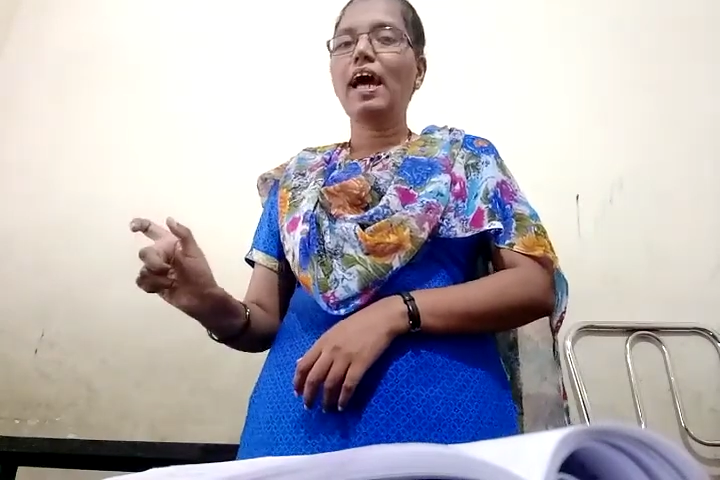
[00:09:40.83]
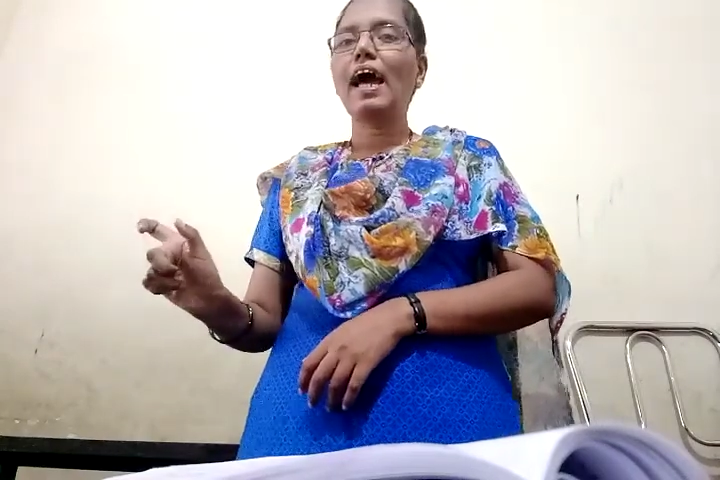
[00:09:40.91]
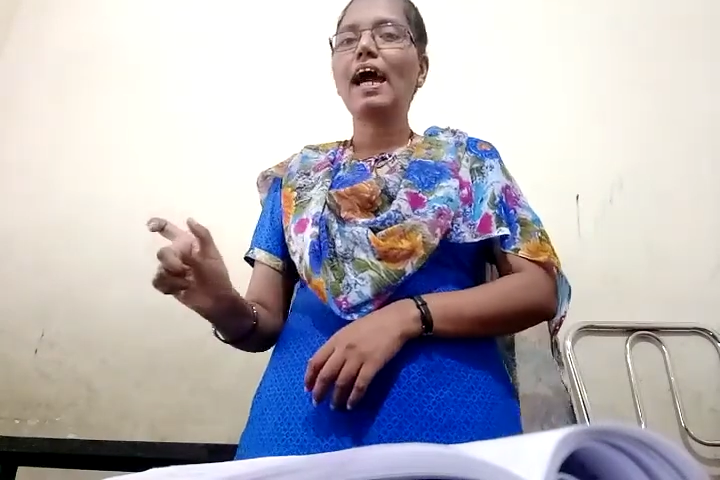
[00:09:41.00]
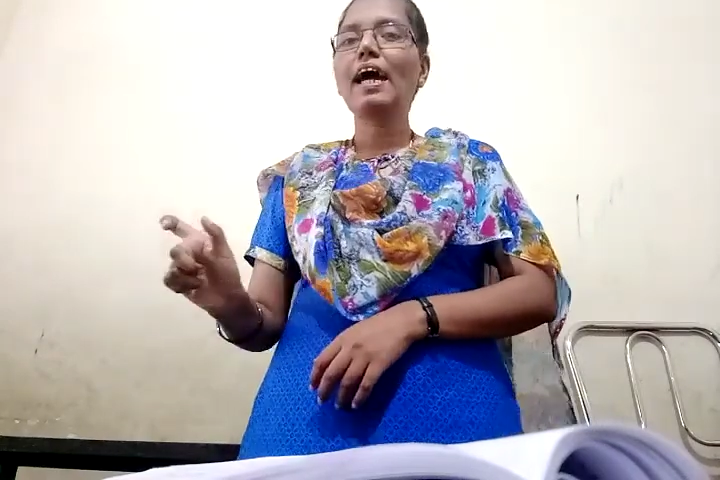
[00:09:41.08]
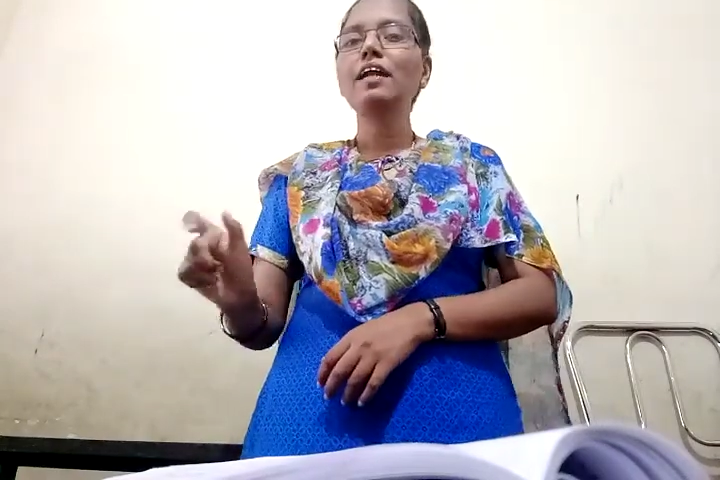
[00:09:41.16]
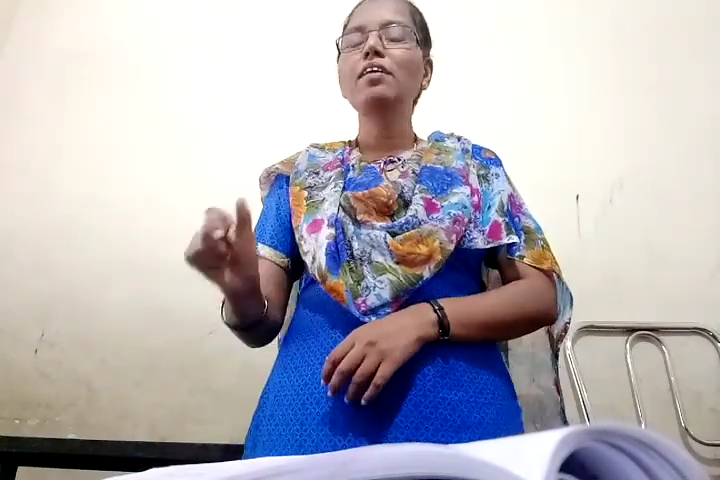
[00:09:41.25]

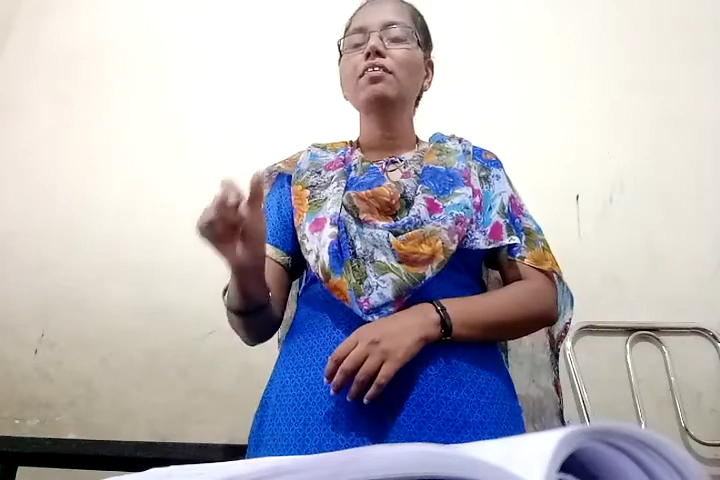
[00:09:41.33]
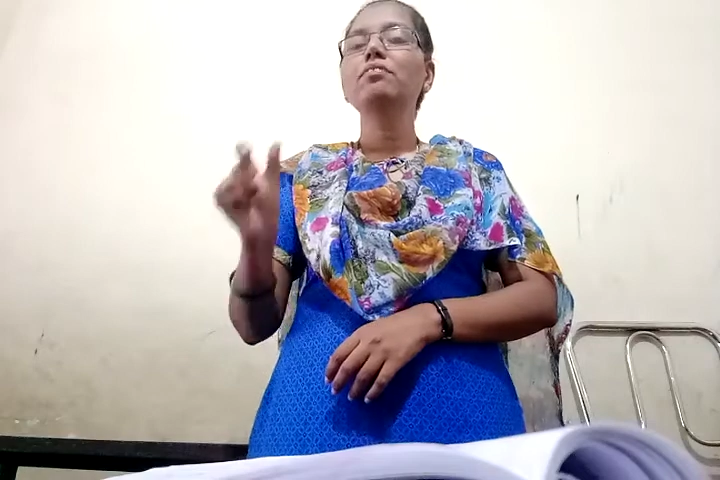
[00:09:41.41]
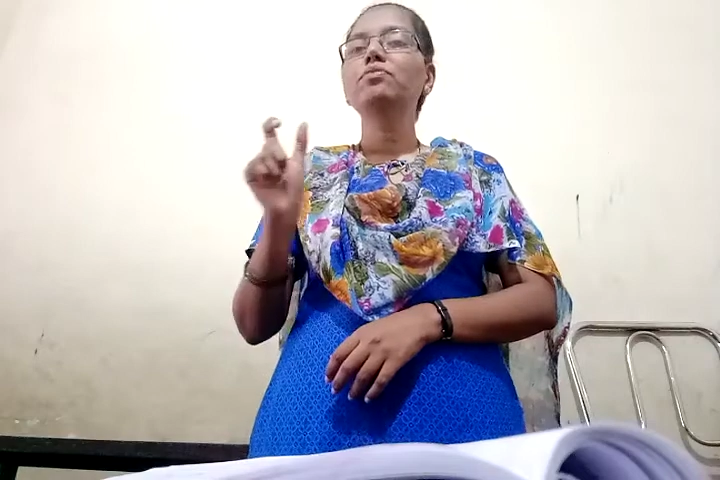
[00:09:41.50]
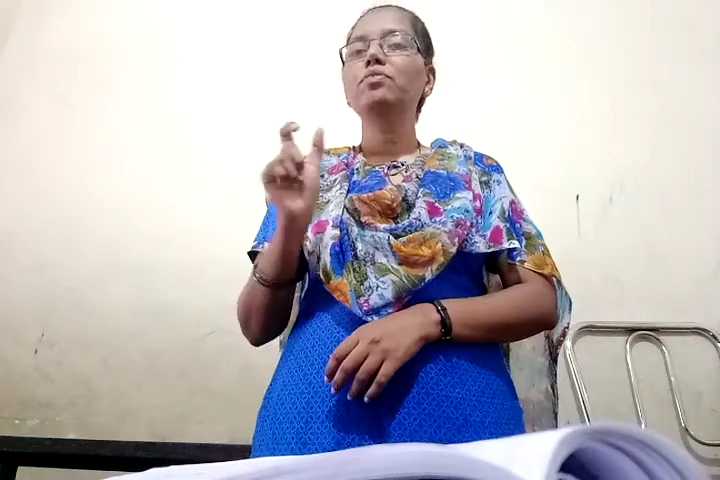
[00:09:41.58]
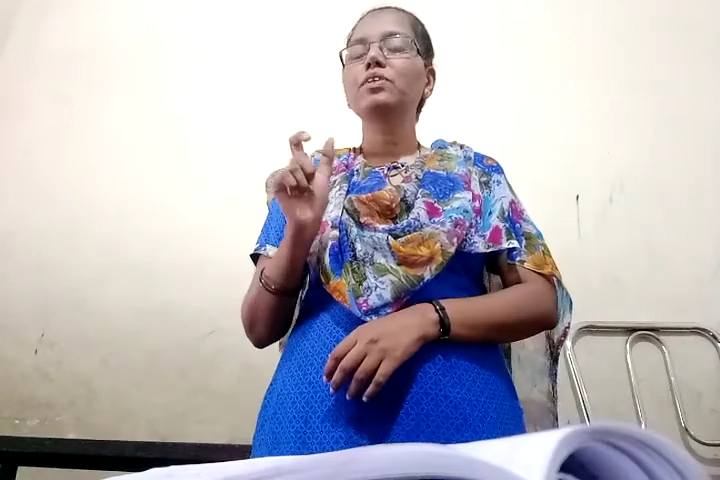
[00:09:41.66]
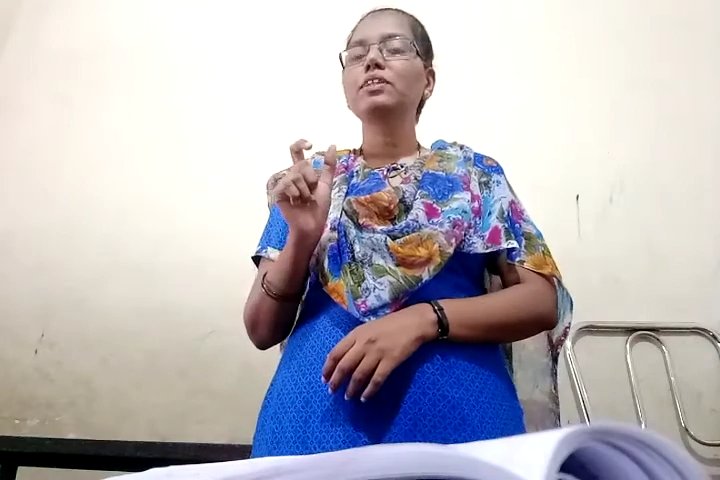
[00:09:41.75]
and
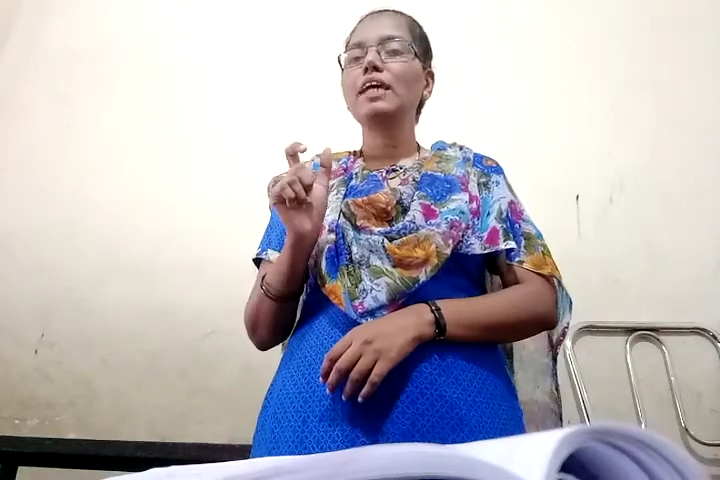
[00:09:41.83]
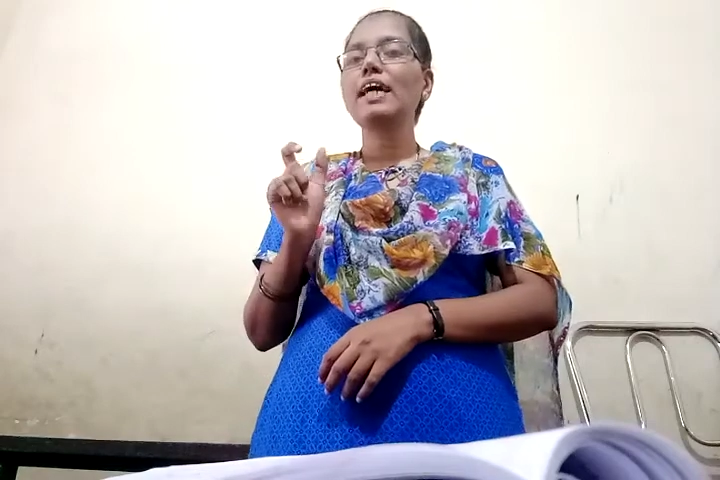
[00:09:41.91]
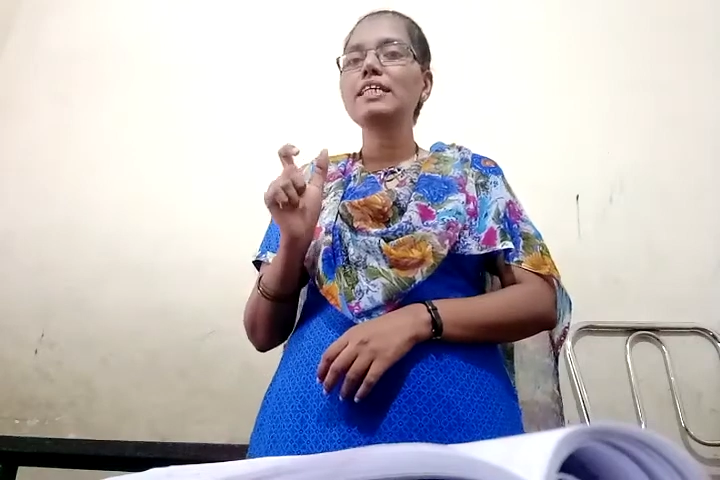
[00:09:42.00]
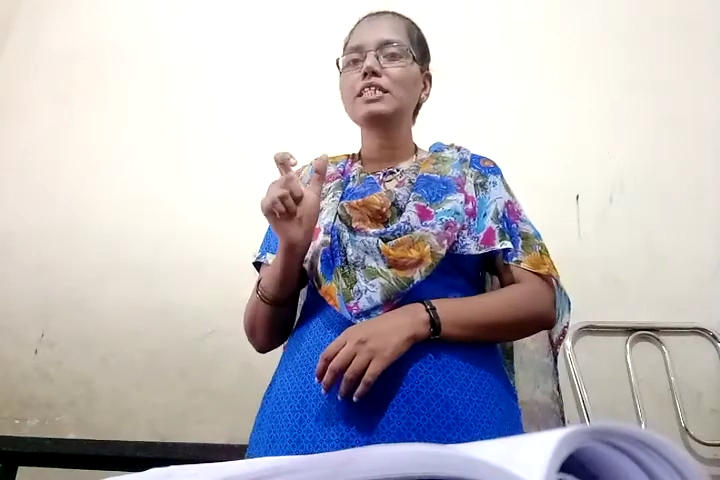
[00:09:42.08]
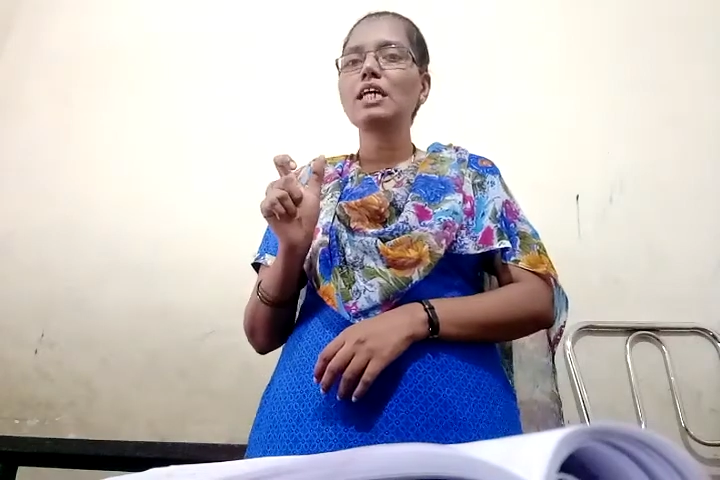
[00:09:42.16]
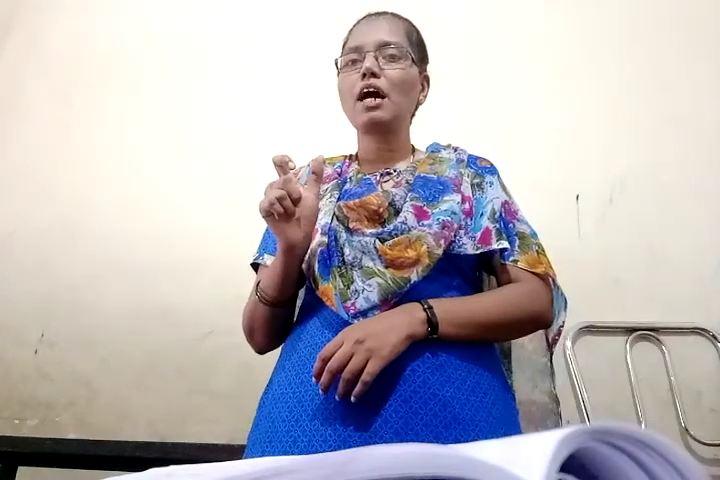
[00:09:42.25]

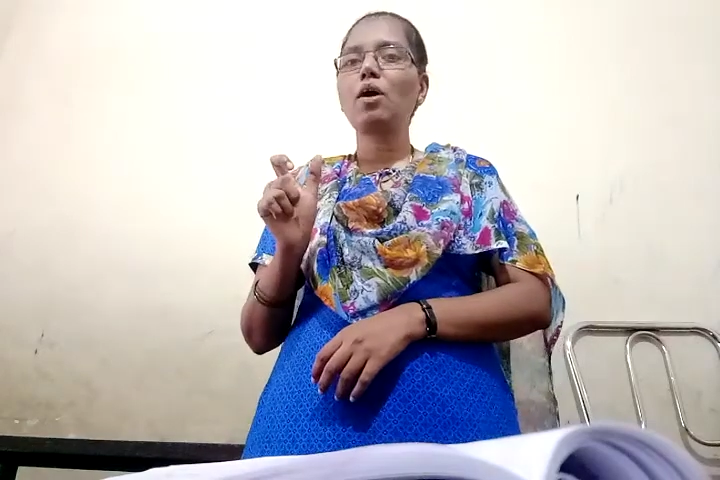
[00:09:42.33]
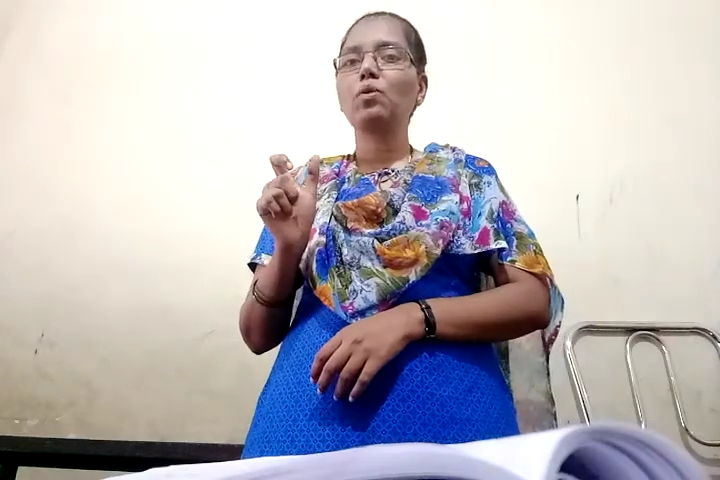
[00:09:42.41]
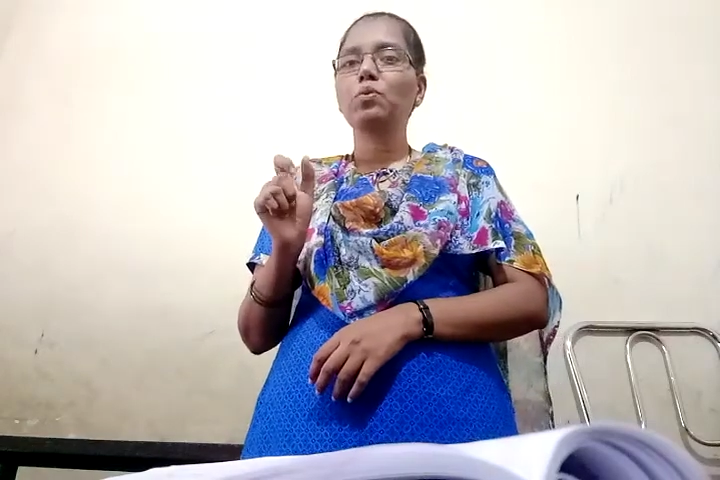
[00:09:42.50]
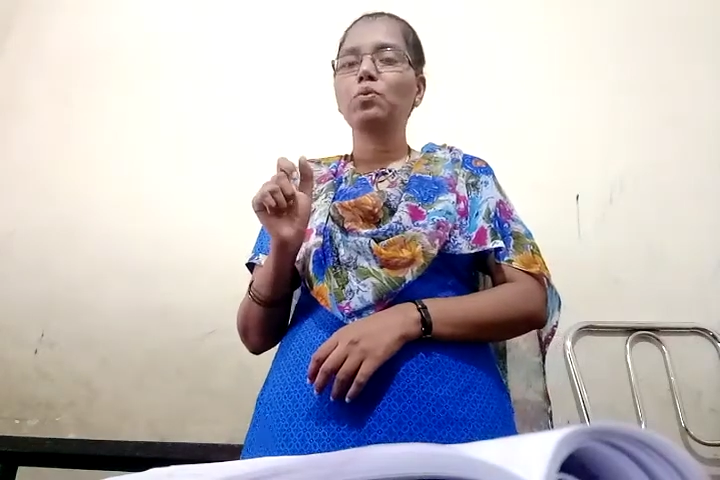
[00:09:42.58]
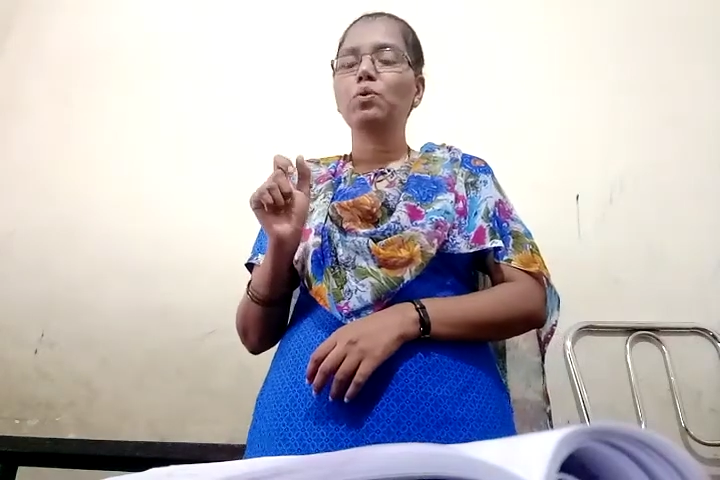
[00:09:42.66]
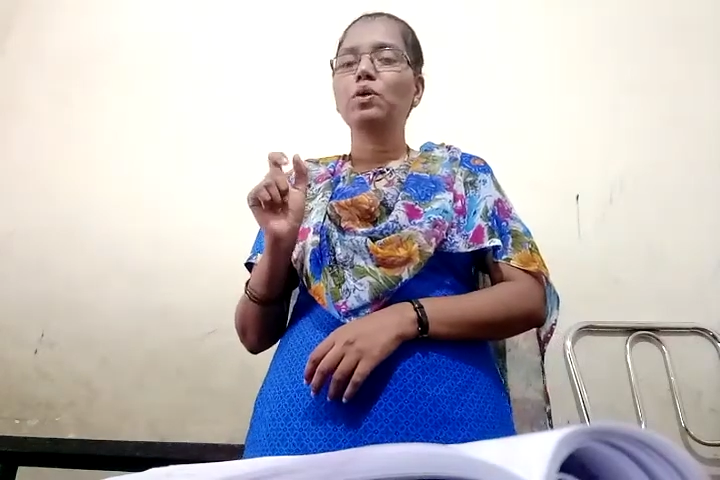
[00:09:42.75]
that's how,